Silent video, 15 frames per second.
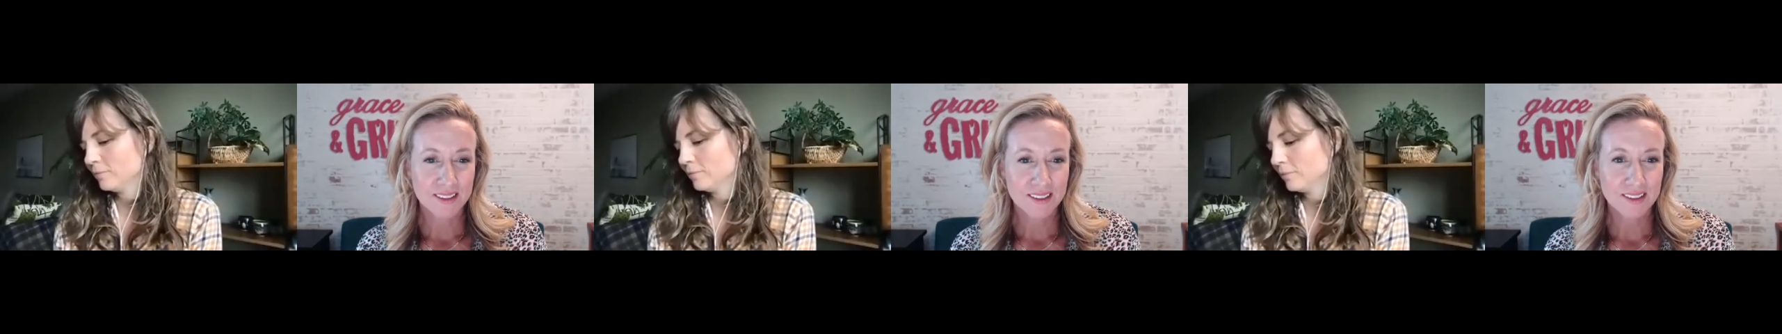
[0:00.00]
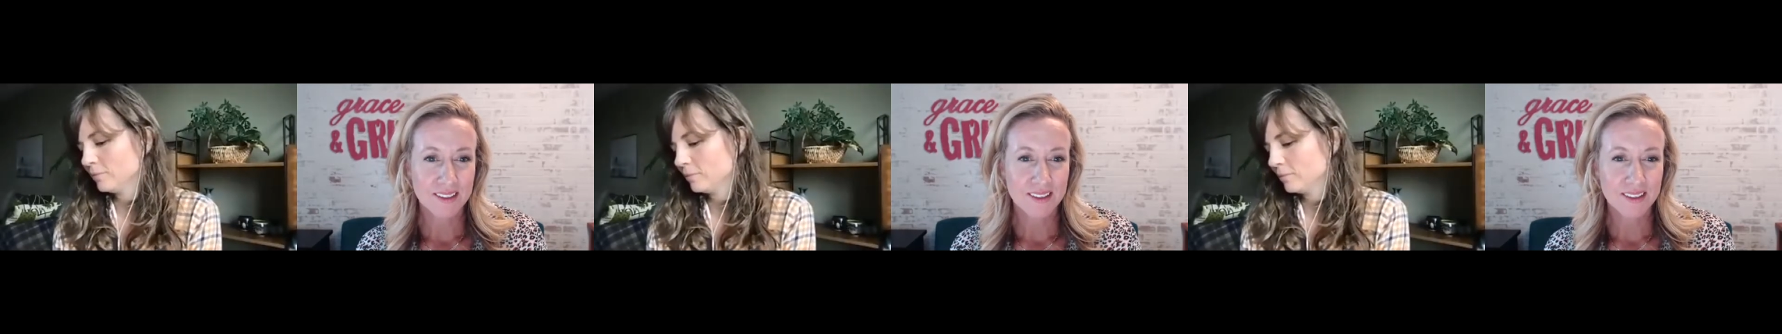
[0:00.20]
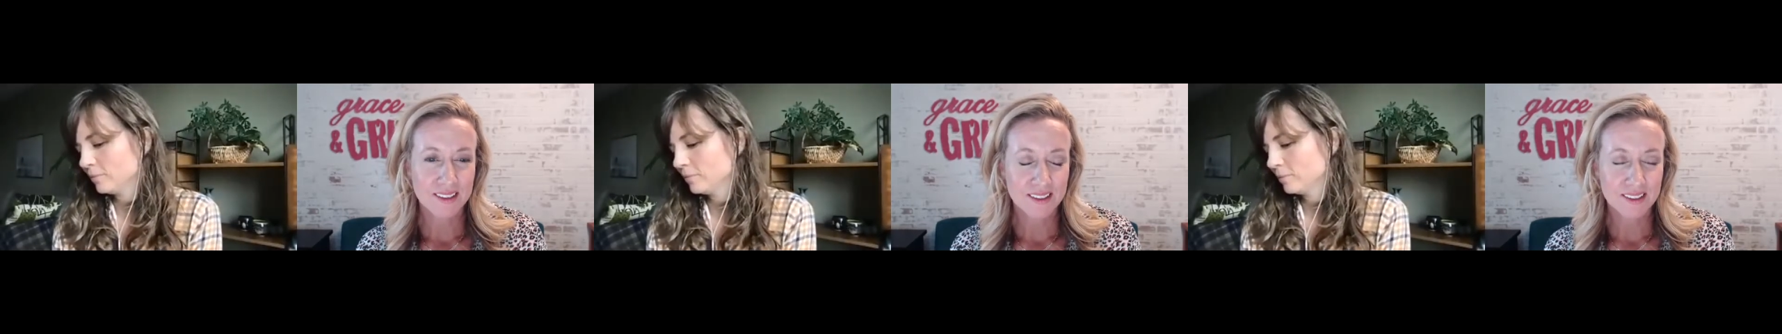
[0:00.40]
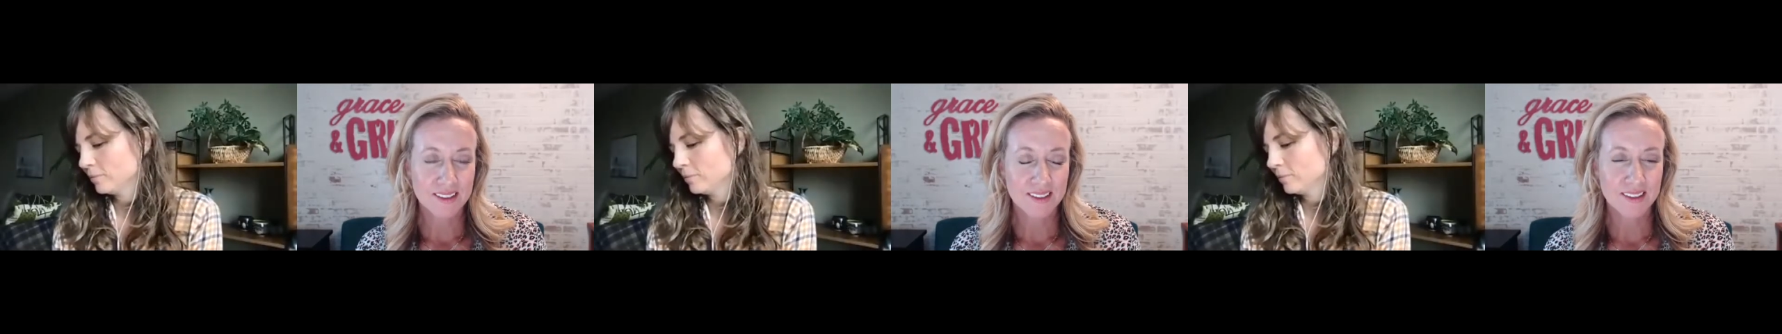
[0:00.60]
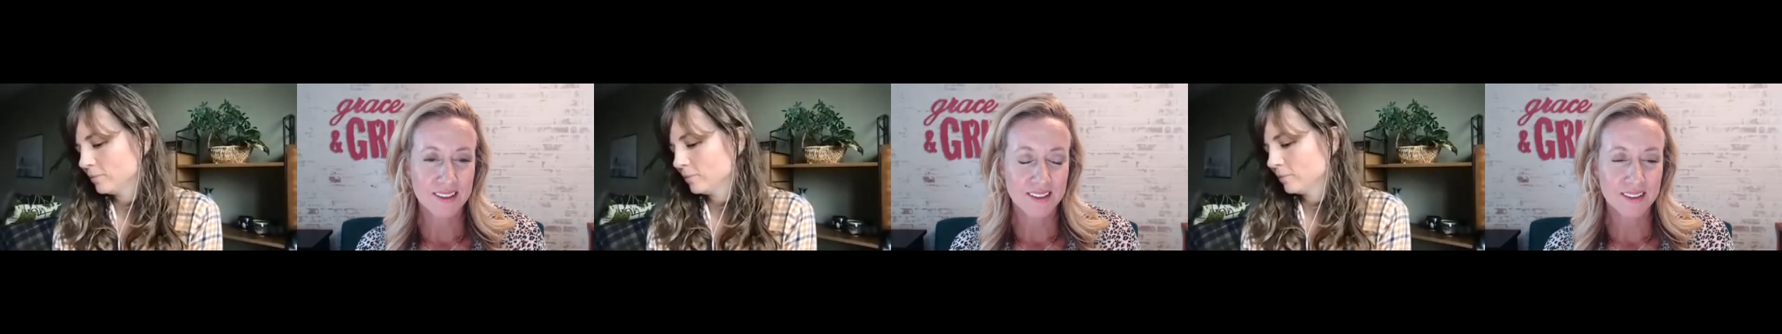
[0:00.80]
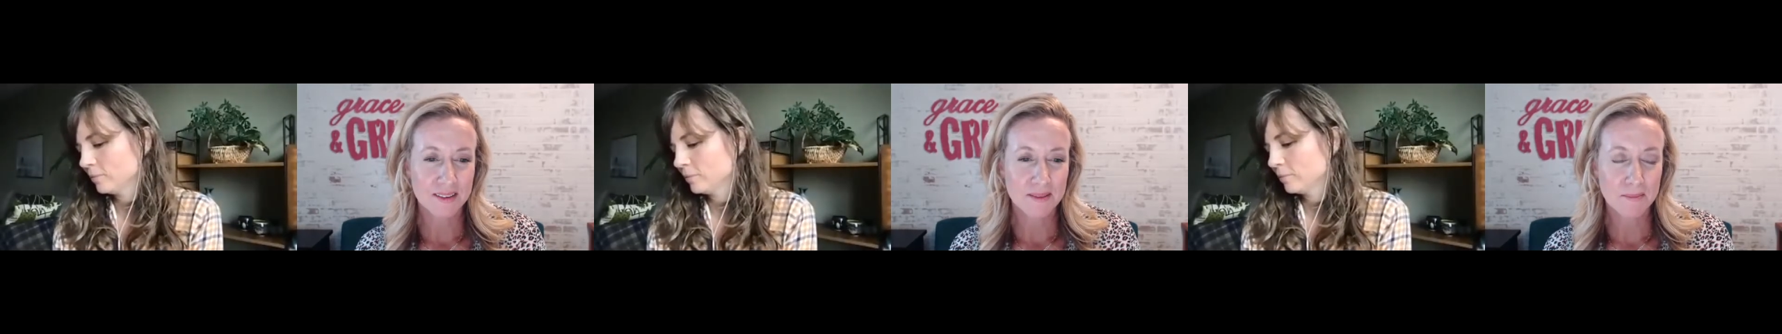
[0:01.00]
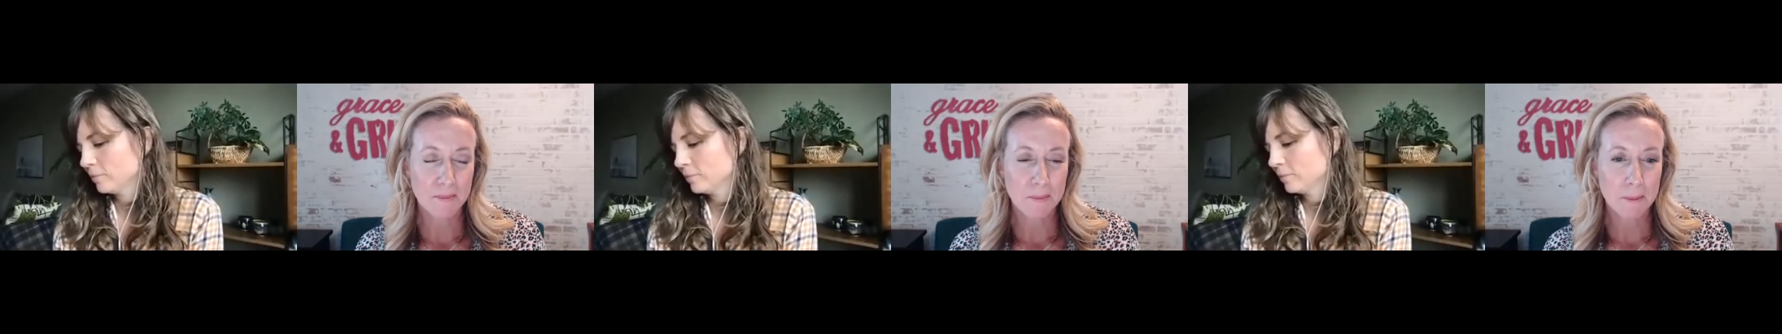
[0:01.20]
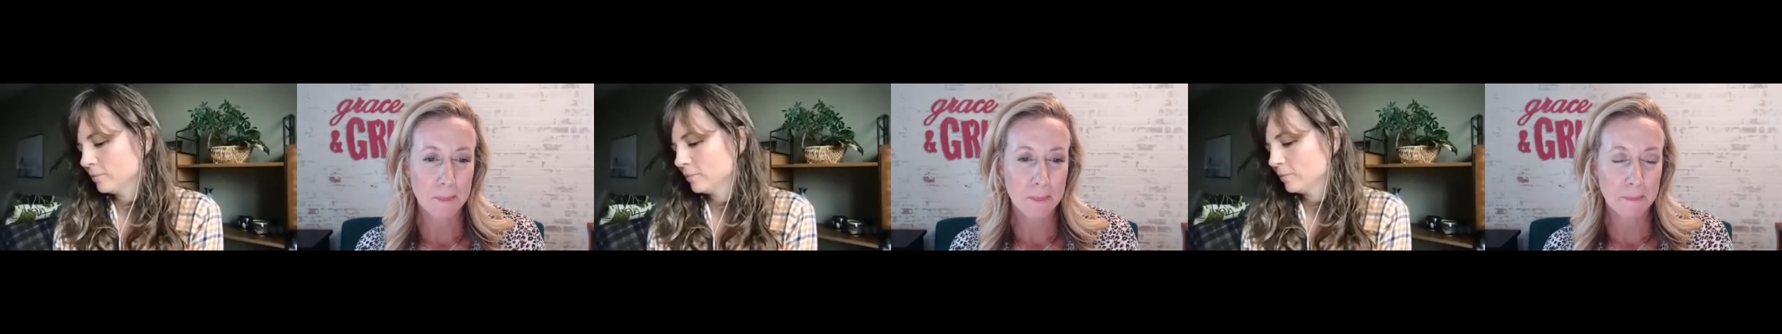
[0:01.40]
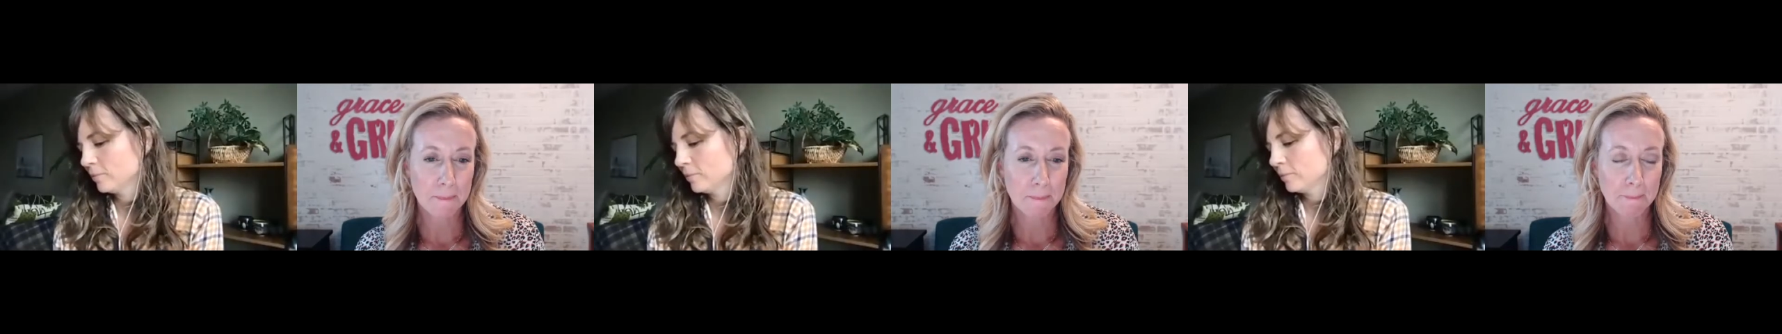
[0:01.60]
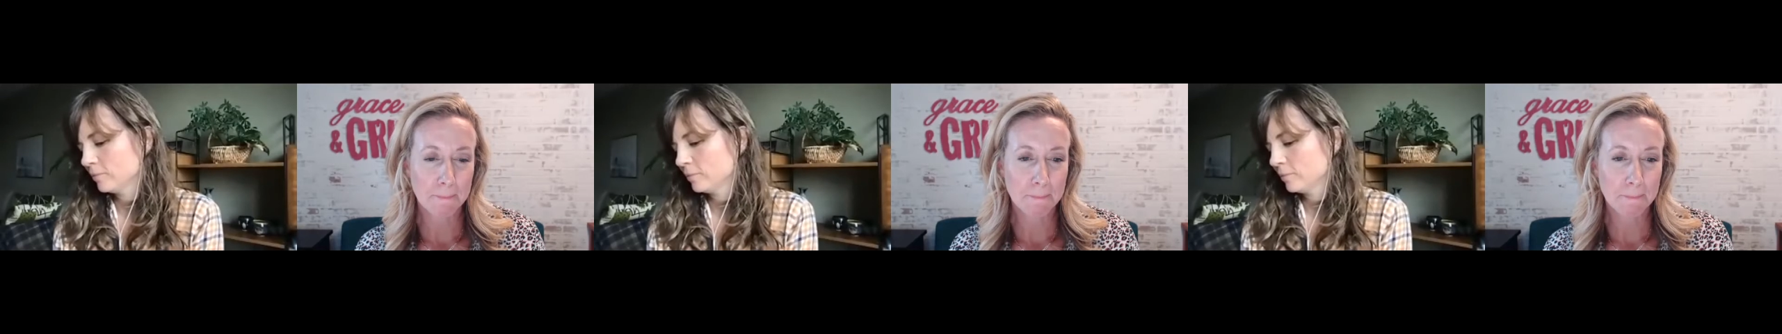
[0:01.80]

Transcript: (no one is talking)